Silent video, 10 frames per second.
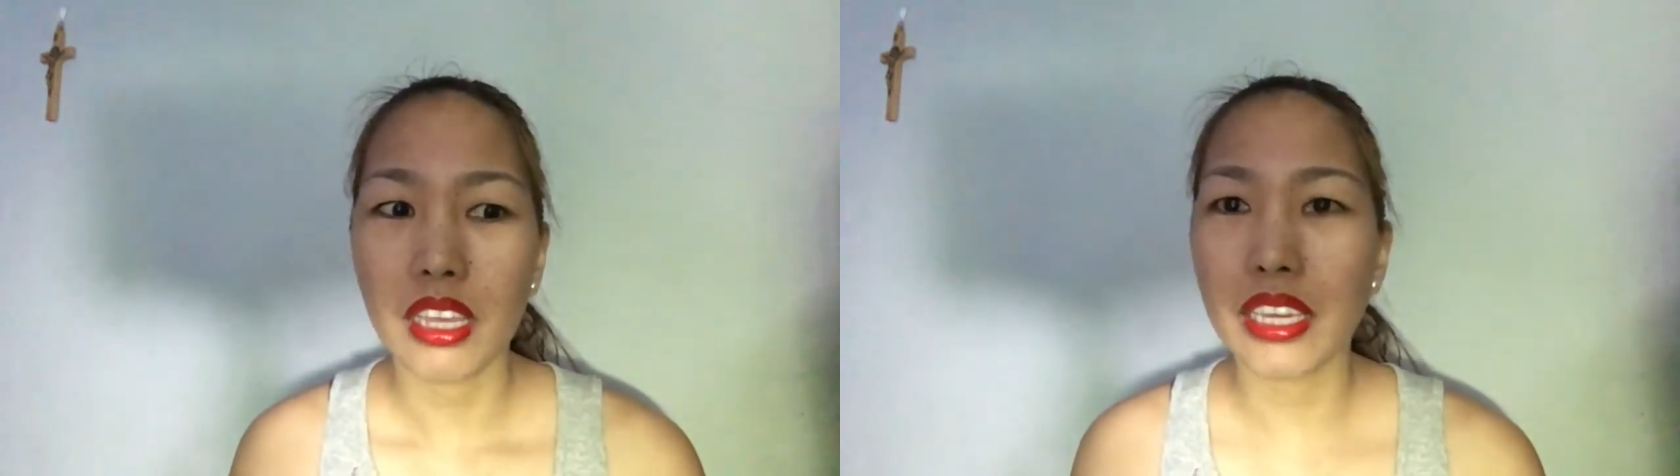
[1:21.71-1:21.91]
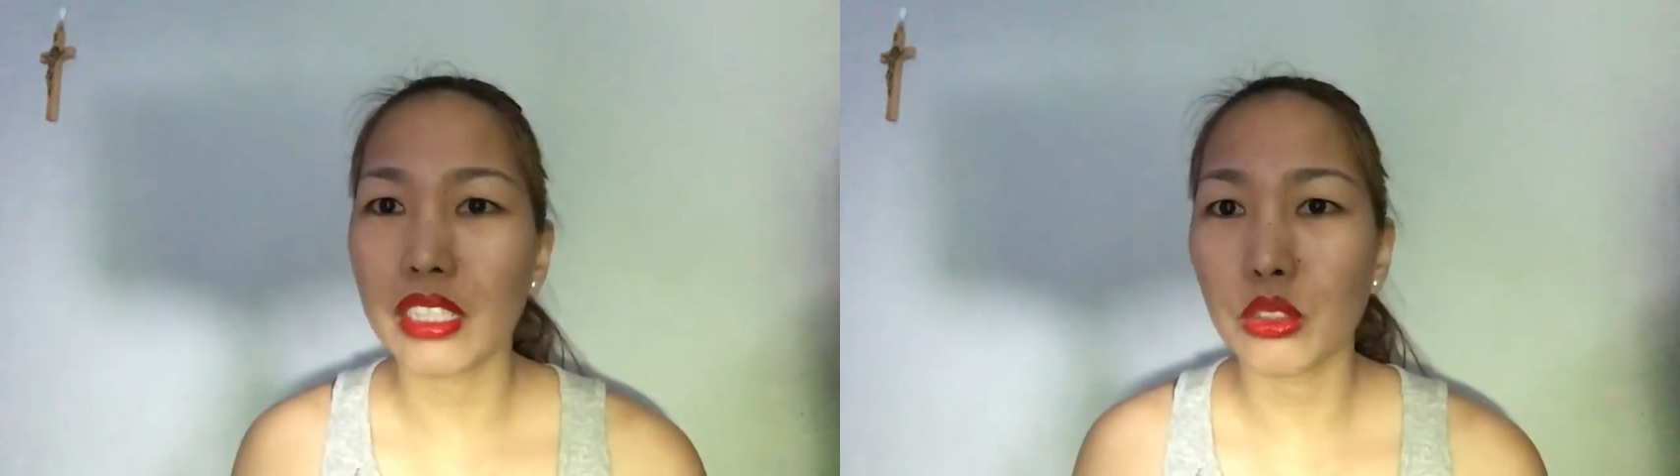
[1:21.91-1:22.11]

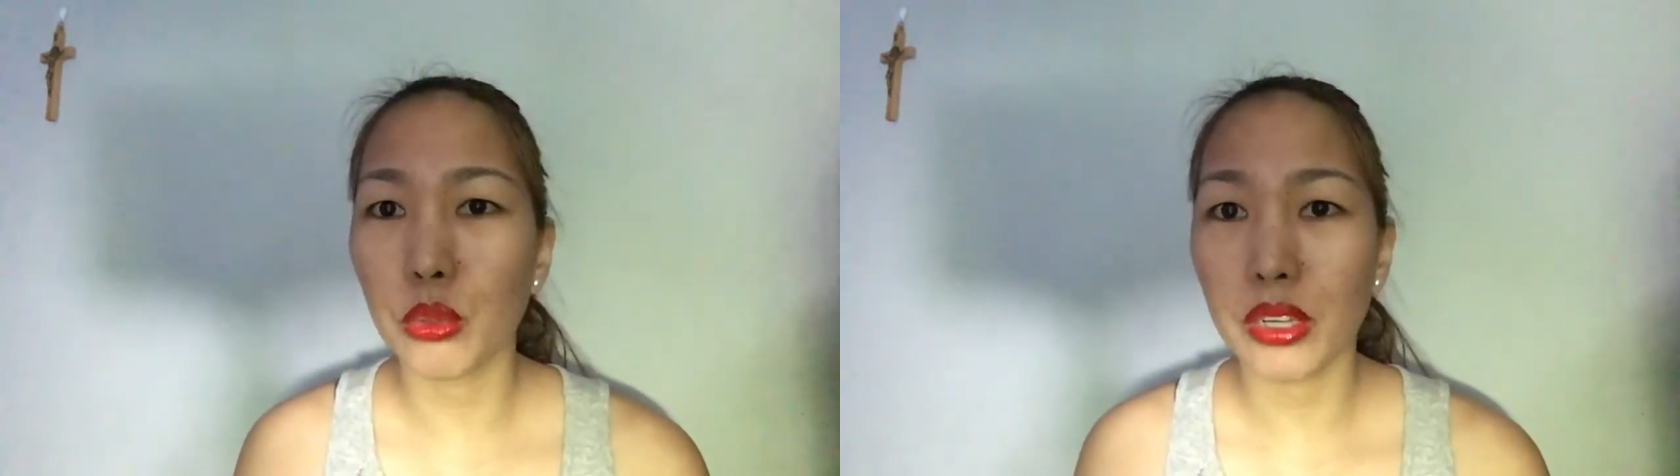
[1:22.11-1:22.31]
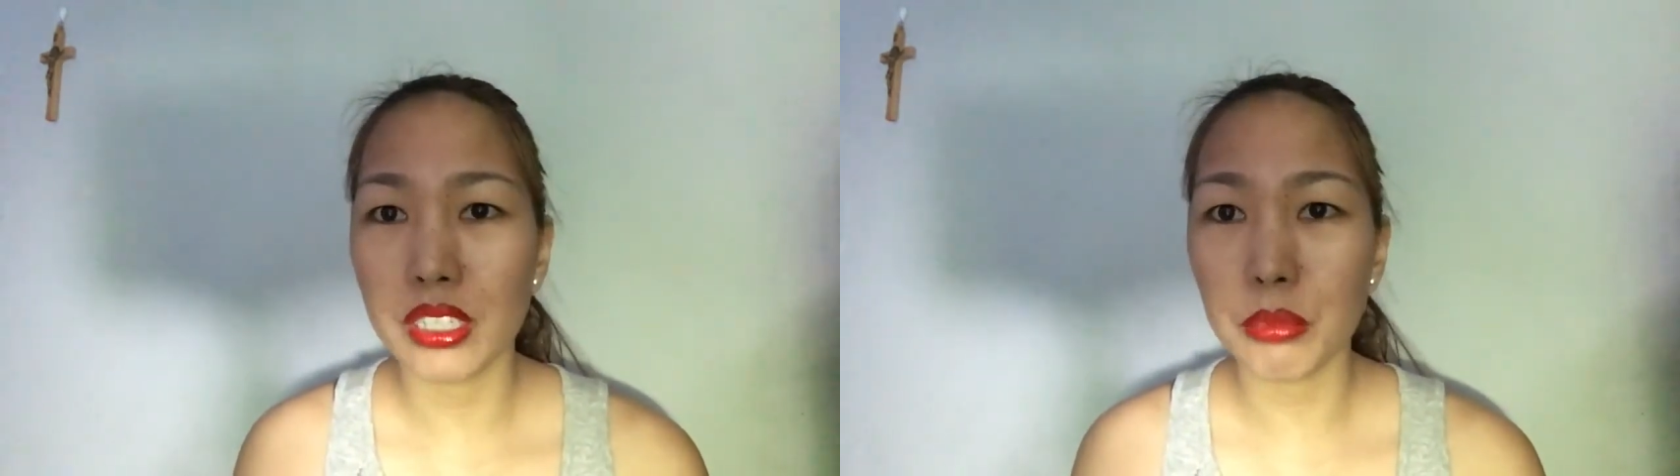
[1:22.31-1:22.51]
get
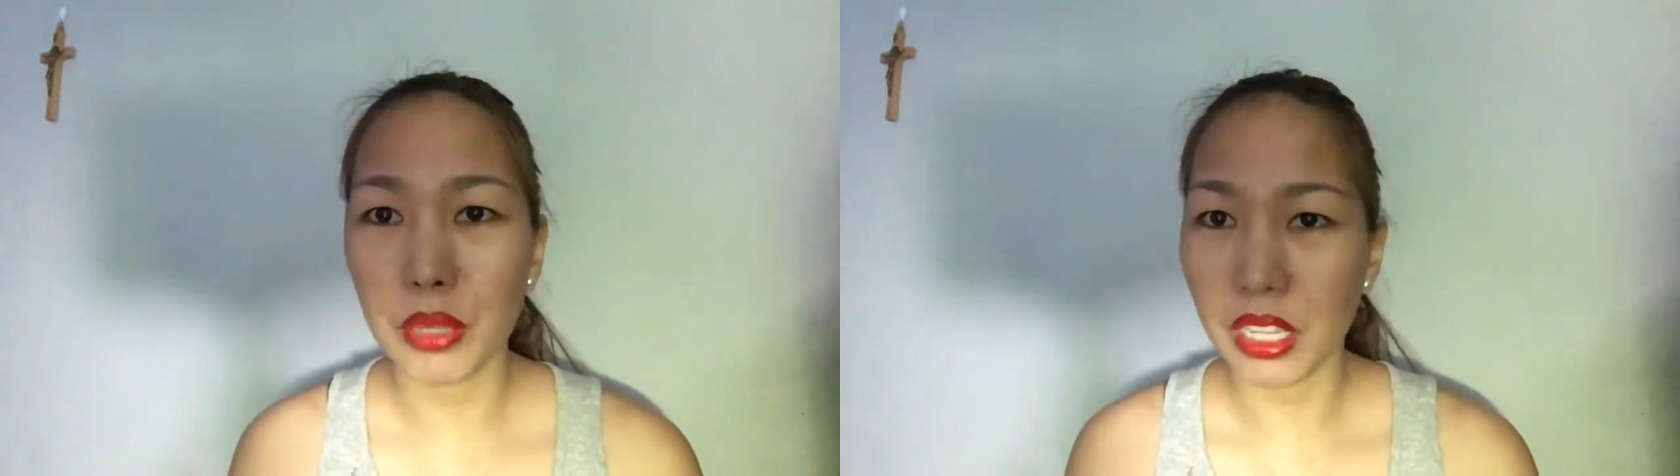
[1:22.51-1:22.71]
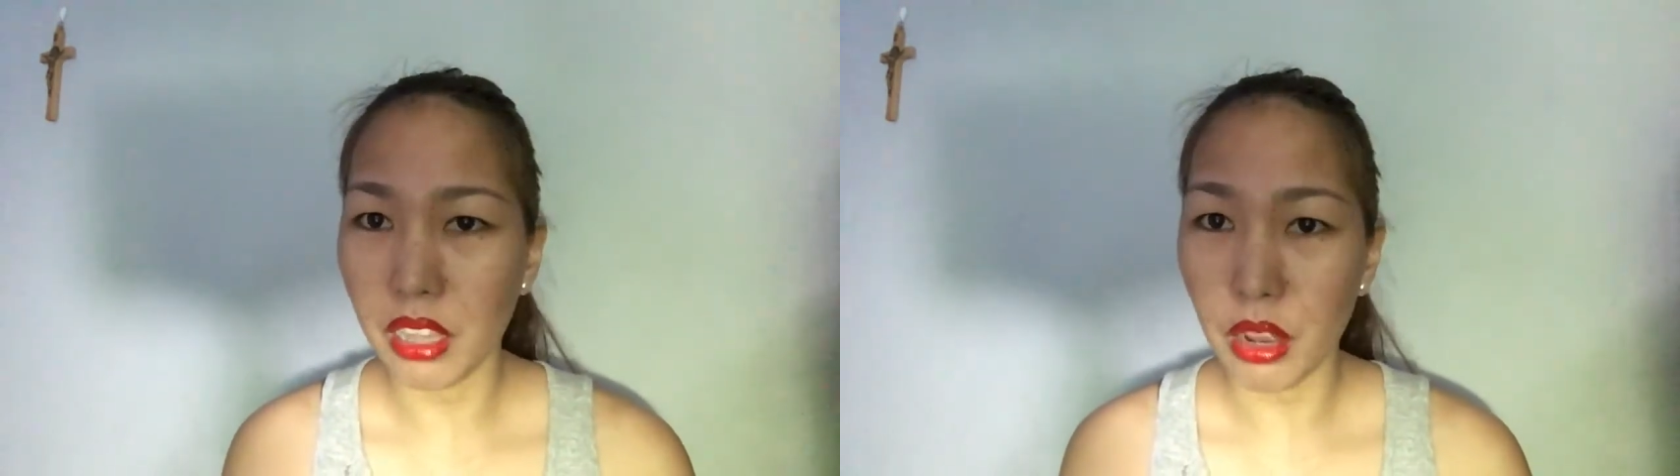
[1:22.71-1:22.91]
noticed
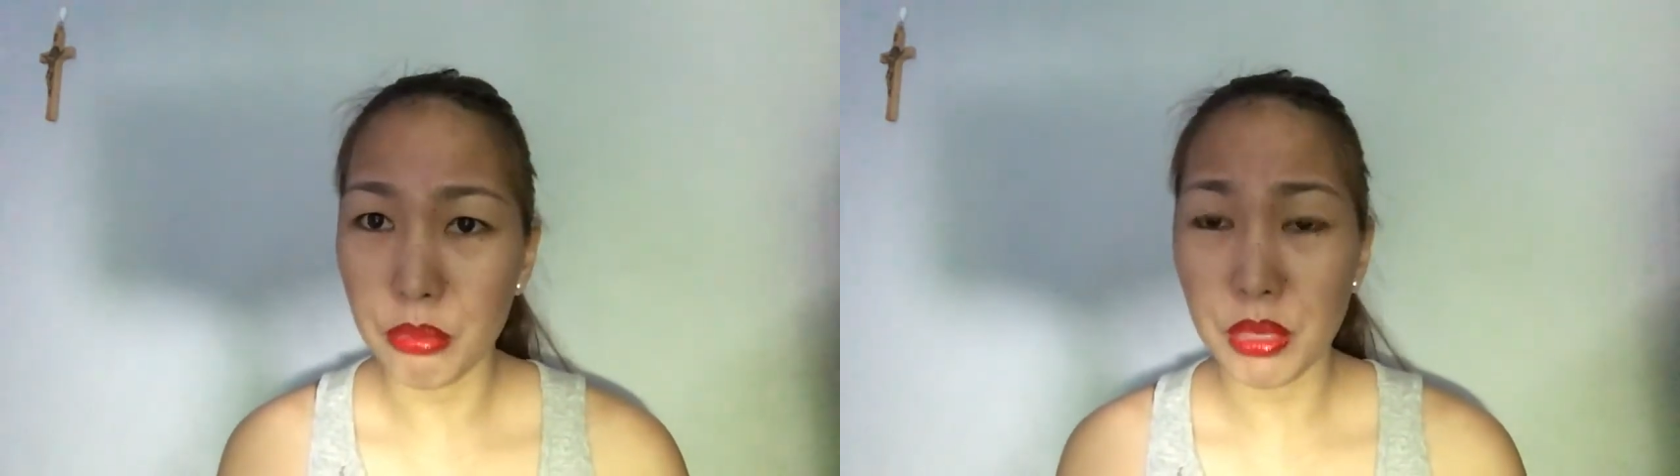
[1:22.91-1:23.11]
by a lot of